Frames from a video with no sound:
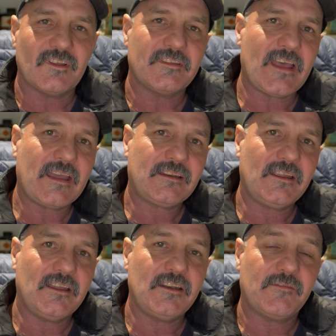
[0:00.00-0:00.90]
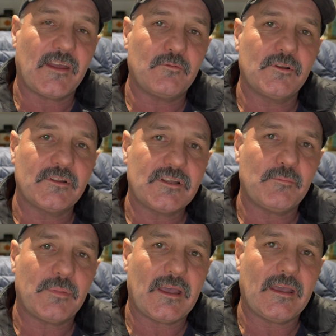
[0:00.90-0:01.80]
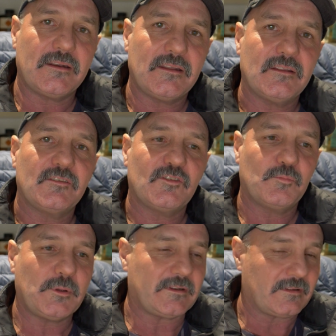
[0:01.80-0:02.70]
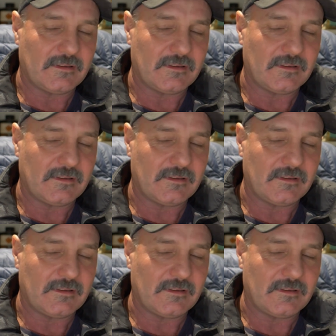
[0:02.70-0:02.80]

That, and if they really get bad, spit.